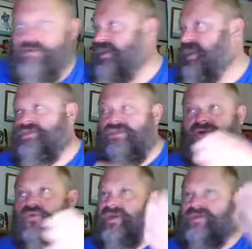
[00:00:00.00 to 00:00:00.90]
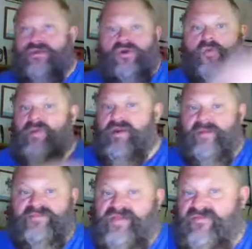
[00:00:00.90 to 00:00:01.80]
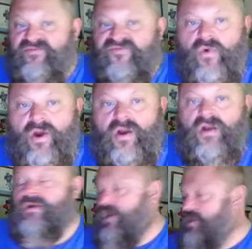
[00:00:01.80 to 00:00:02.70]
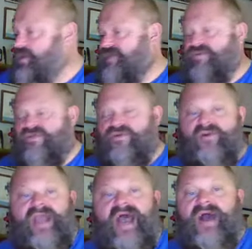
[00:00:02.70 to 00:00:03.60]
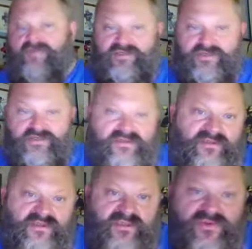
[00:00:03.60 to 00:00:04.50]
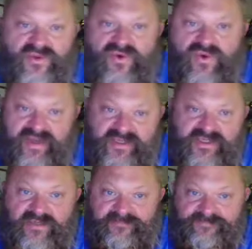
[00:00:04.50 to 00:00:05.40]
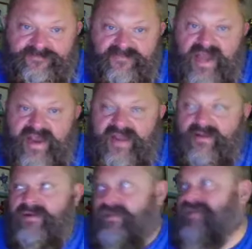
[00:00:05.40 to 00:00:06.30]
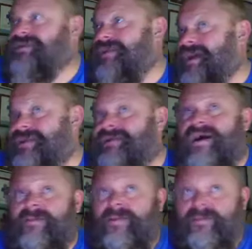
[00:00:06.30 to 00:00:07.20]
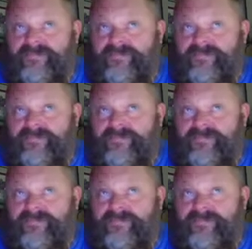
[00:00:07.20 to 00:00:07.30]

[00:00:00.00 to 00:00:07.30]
I'm going to get you the quiz. I'm going to open it up the day before. I'm going to give you 30 hours to do the quiz, okay? It's a lot of time.